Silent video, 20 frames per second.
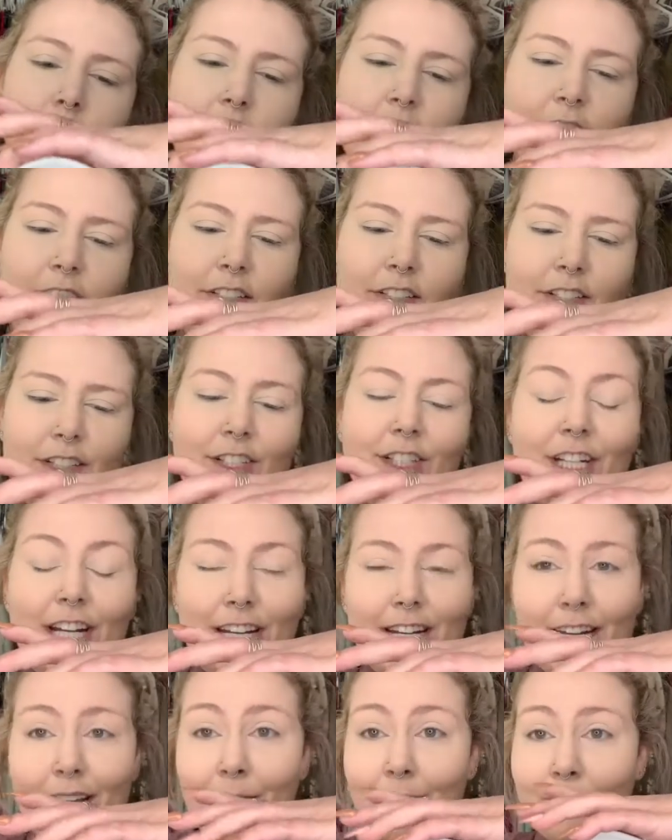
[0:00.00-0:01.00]
there's the shade
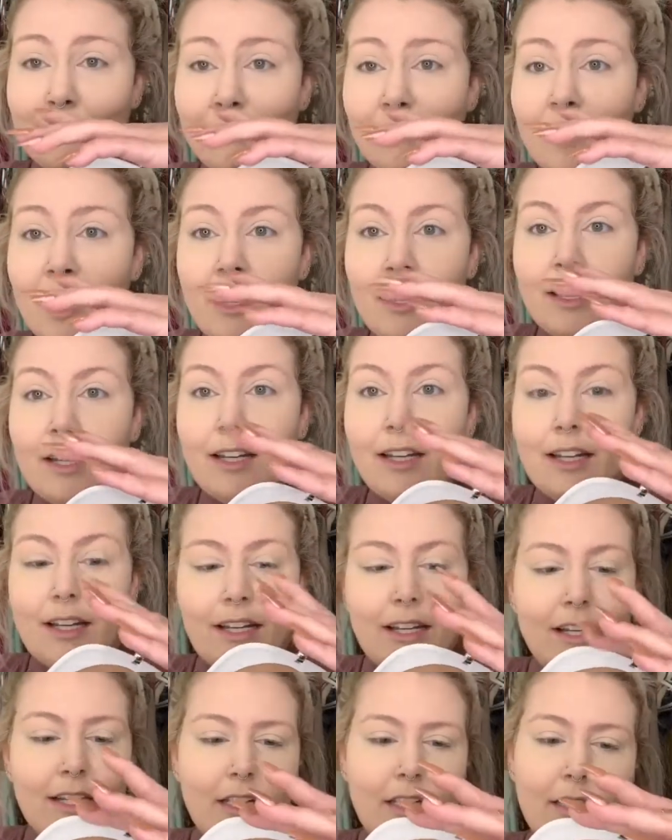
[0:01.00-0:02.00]
name.
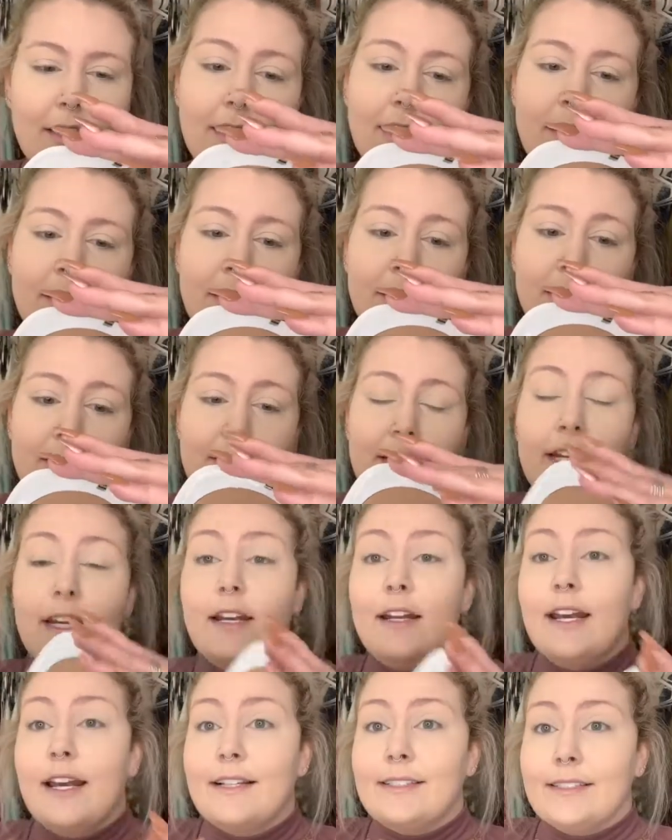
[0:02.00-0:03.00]
It is
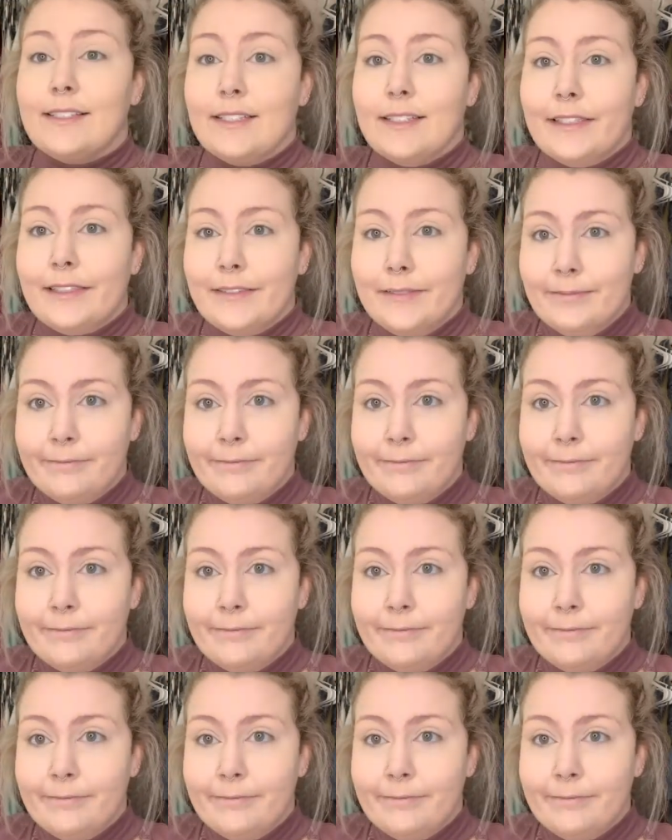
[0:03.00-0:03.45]
Tantastic.